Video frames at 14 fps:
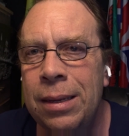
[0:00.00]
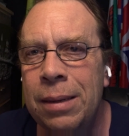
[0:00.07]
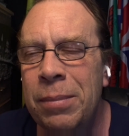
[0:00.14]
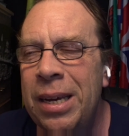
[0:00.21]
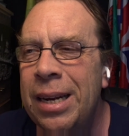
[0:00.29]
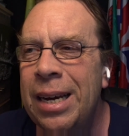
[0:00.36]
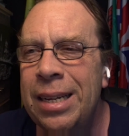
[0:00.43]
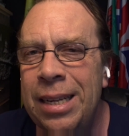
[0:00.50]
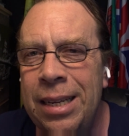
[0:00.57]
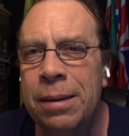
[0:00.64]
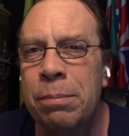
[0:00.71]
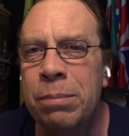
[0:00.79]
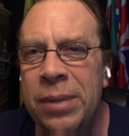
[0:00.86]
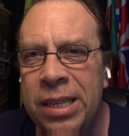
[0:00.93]
Man, I need a
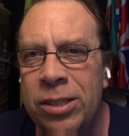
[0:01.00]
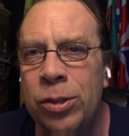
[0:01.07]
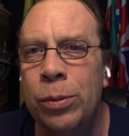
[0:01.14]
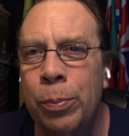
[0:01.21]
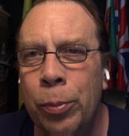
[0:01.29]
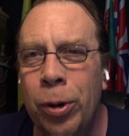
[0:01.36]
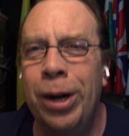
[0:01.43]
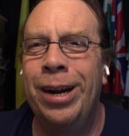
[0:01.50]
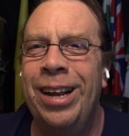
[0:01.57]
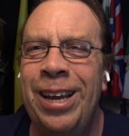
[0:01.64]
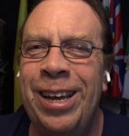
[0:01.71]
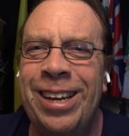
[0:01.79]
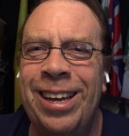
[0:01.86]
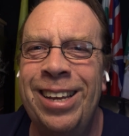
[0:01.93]
mental
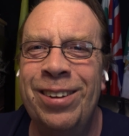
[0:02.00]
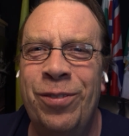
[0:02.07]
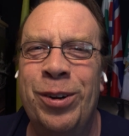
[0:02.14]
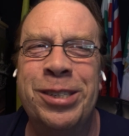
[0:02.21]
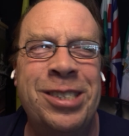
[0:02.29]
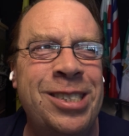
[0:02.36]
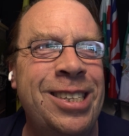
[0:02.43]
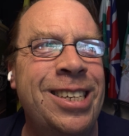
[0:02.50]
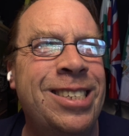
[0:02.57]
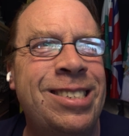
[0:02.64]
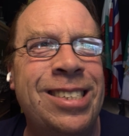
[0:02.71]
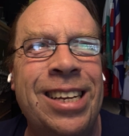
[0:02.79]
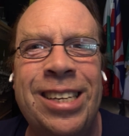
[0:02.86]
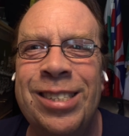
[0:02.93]
break for 6
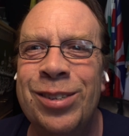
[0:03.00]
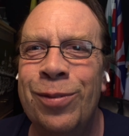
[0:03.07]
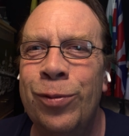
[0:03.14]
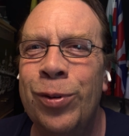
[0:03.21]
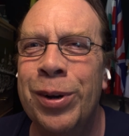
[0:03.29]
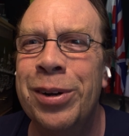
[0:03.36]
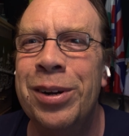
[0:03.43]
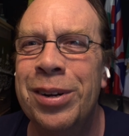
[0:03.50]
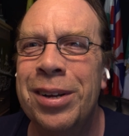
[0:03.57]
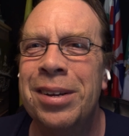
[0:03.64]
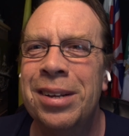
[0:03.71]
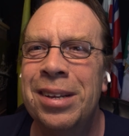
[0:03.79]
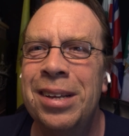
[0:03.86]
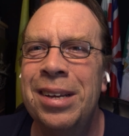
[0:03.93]
days of work.
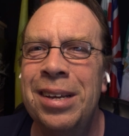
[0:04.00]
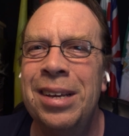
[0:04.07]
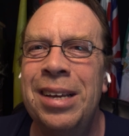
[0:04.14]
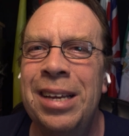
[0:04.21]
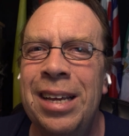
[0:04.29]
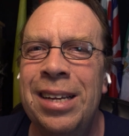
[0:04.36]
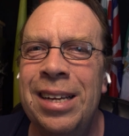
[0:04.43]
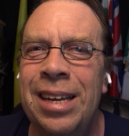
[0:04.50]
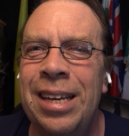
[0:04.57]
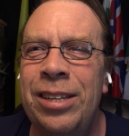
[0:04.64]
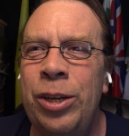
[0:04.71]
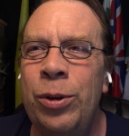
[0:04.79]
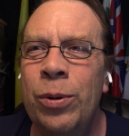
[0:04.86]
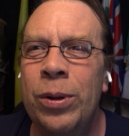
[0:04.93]

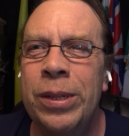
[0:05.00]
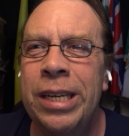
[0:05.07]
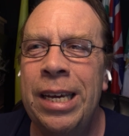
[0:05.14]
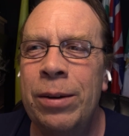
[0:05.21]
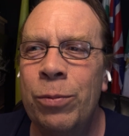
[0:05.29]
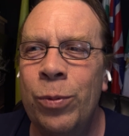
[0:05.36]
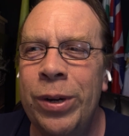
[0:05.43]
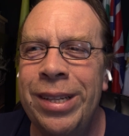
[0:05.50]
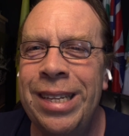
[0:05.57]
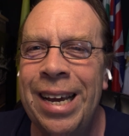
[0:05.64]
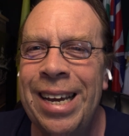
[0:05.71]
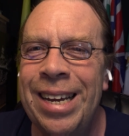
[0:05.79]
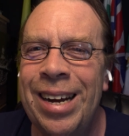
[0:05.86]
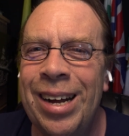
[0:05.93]
And you only get 1
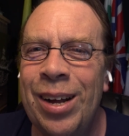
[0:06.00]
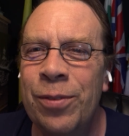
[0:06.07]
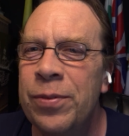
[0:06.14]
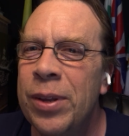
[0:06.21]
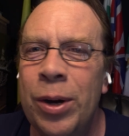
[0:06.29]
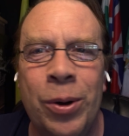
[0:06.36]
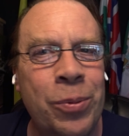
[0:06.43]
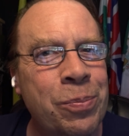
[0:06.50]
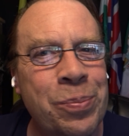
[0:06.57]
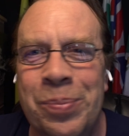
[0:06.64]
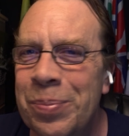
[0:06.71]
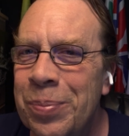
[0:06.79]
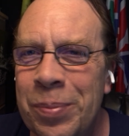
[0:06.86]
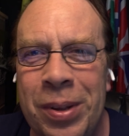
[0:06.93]
day off? No.
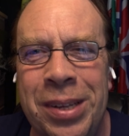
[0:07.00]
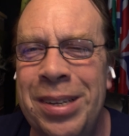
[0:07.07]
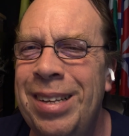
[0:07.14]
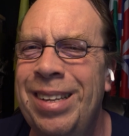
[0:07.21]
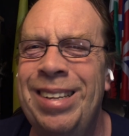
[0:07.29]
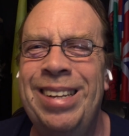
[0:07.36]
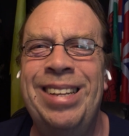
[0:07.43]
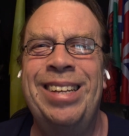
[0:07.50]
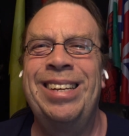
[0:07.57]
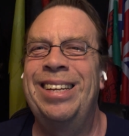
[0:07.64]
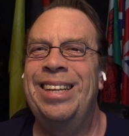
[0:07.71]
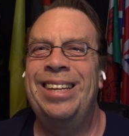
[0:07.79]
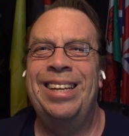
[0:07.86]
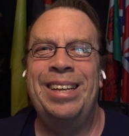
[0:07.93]

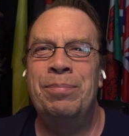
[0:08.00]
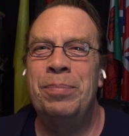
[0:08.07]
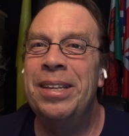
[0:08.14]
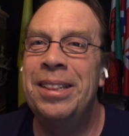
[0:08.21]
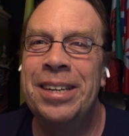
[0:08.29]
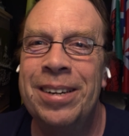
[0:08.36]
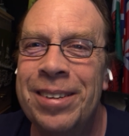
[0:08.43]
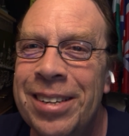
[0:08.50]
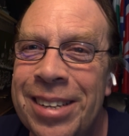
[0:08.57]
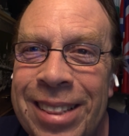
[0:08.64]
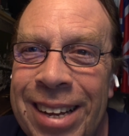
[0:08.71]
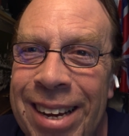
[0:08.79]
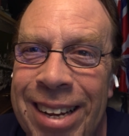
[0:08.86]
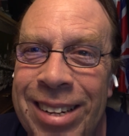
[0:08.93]
I've been there, done
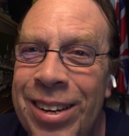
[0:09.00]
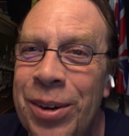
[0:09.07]
that.